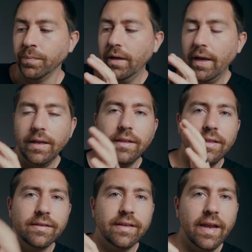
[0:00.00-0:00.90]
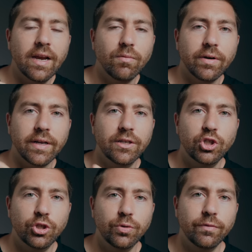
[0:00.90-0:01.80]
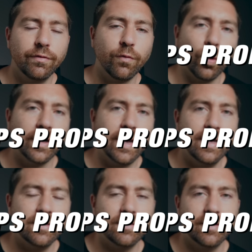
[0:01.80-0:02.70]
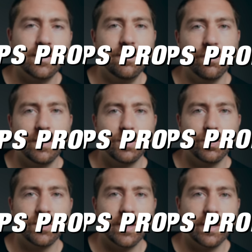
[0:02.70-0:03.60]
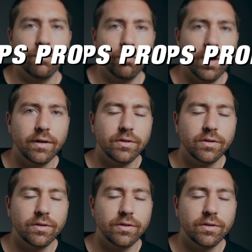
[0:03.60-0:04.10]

And this camera can shoot 4K 60 frames per second raw.